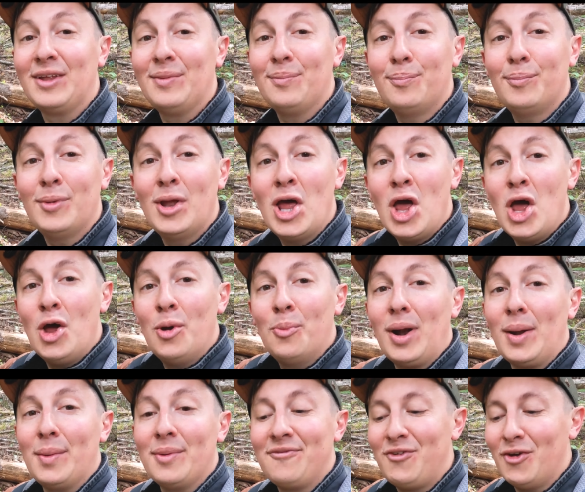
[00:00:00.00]
can
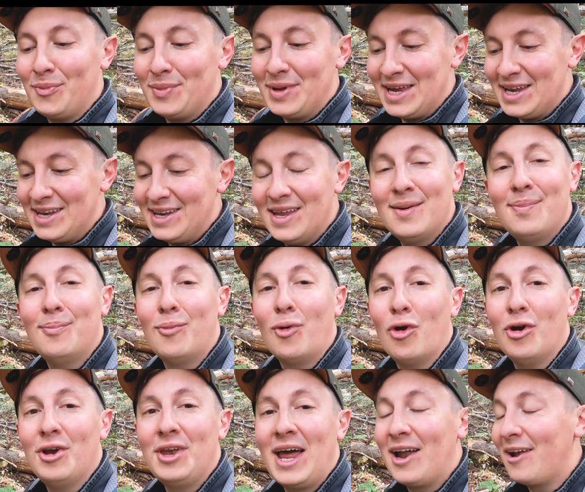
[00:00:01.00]
probably fill me in
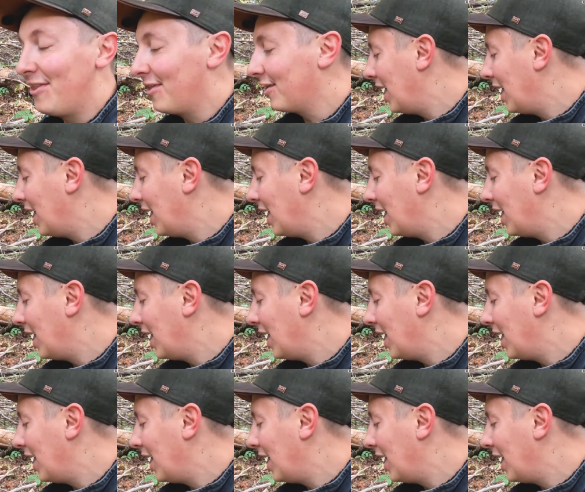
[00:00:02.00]
more down in